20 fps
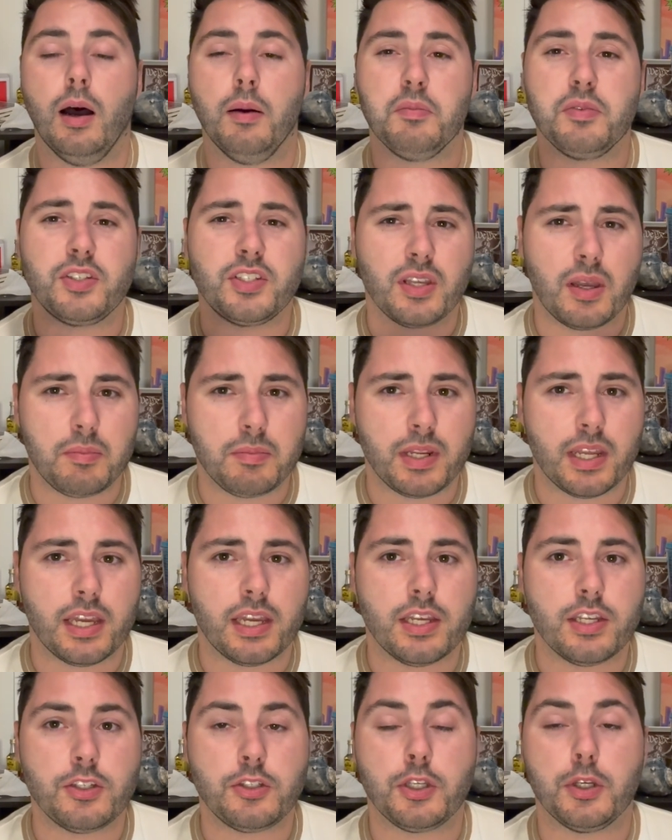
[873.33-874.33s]
Some
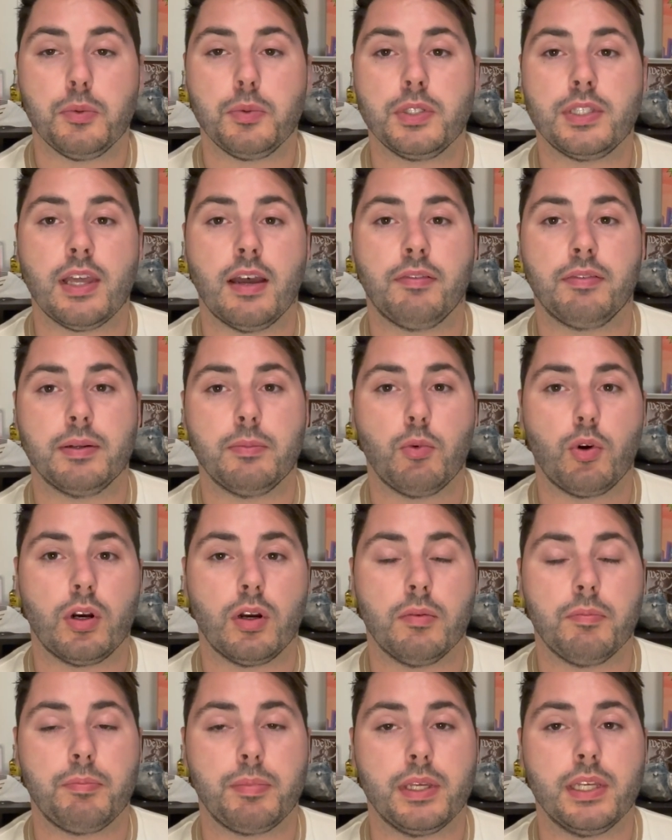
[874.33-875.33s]
days it was definitely more
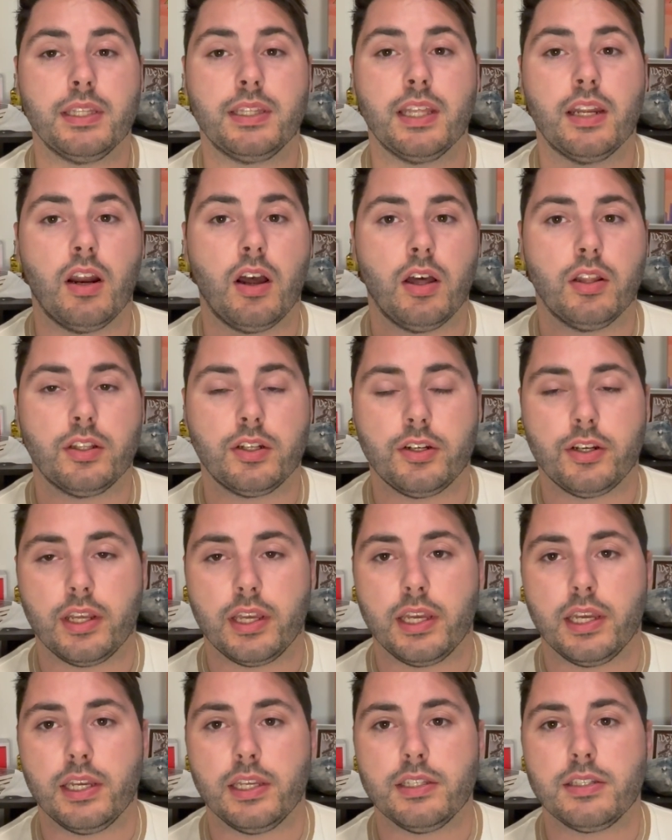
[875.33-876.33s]
upbeat than other
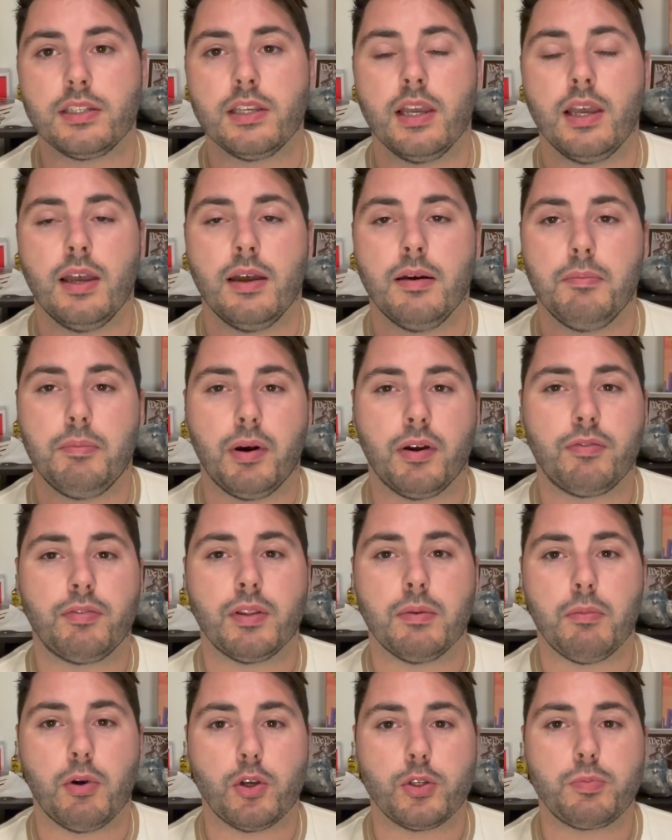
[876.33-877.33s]
days, But for the
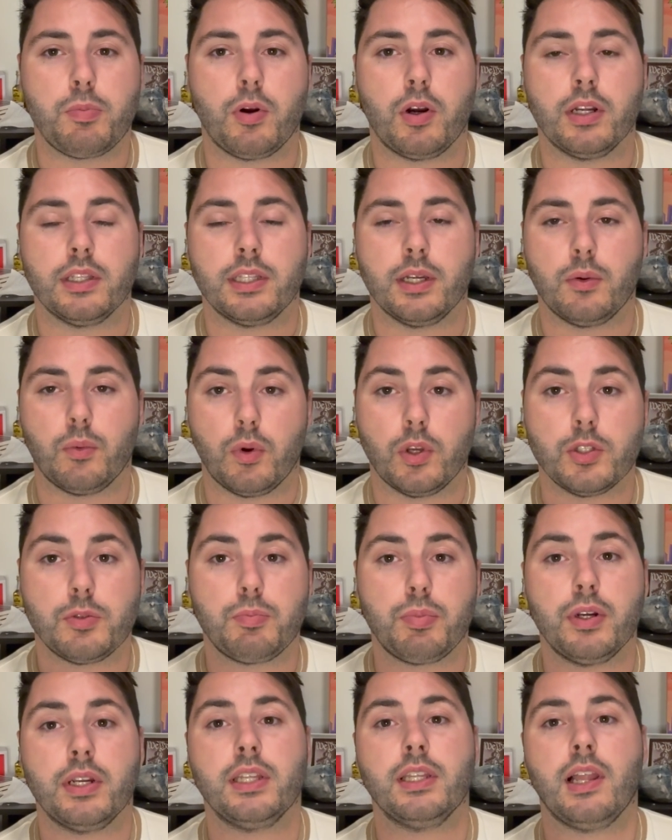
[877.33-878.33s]
most part, there was
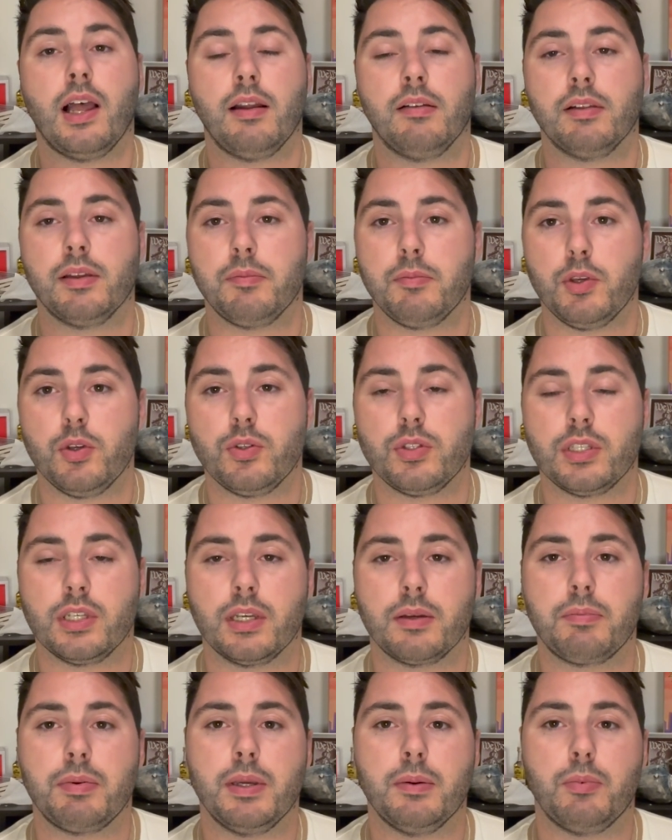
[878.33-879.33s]
pretty lively
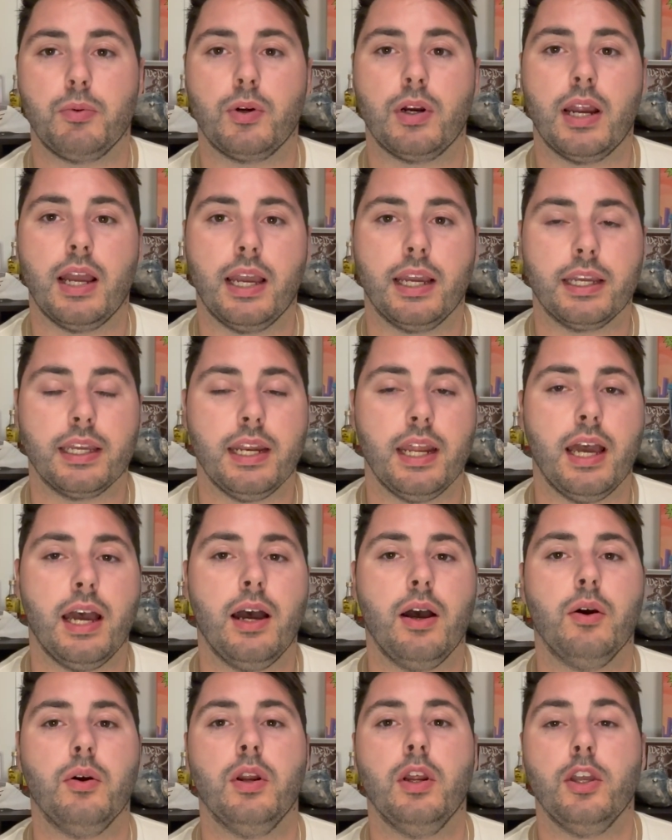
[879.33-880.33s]
music. People were hanging
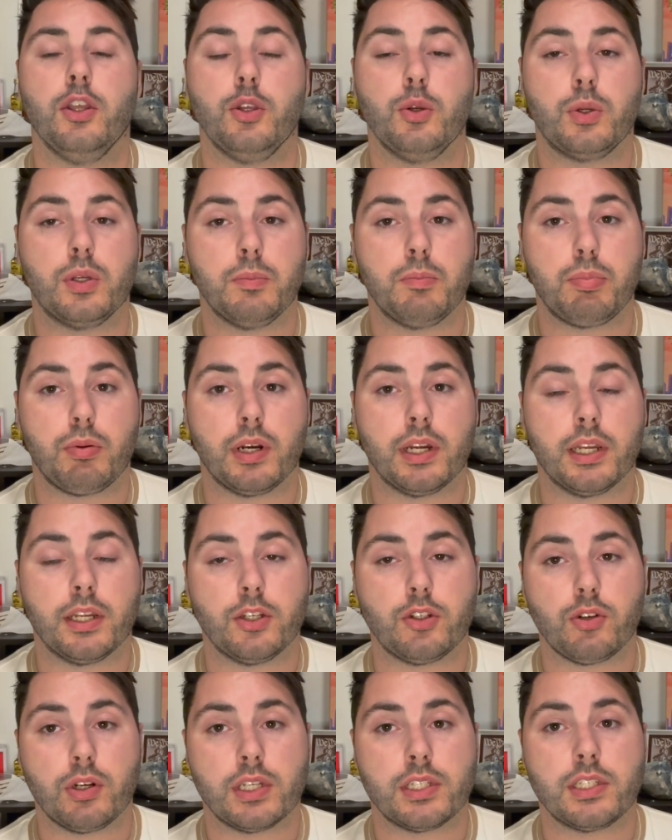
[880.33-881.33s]
out. You could bring
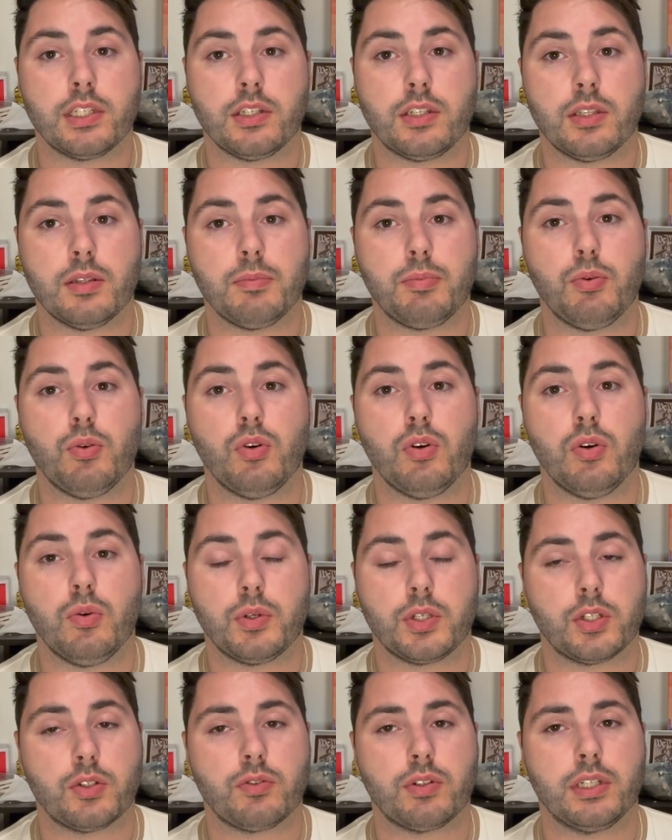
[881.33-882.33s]
drinks into the pool,
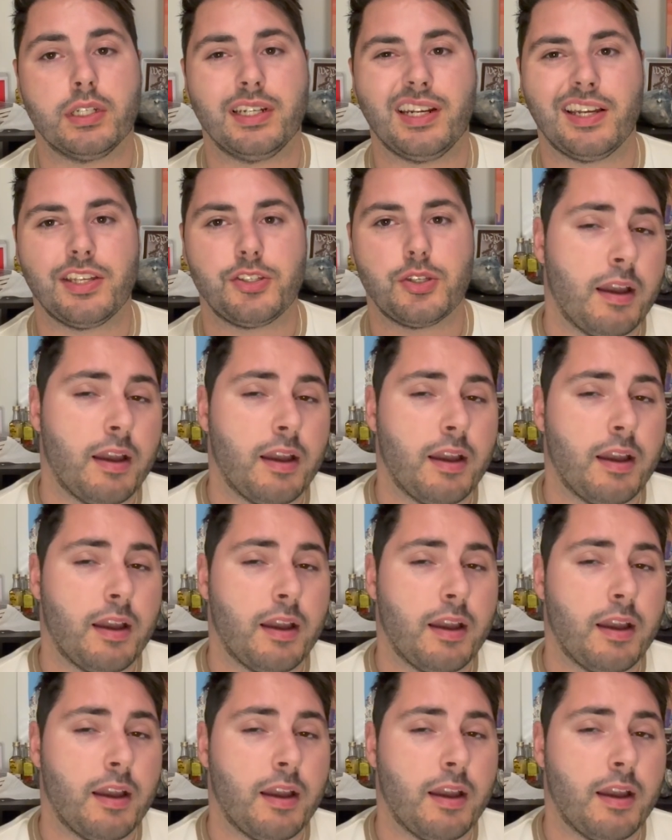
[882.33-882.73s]
which is really nice.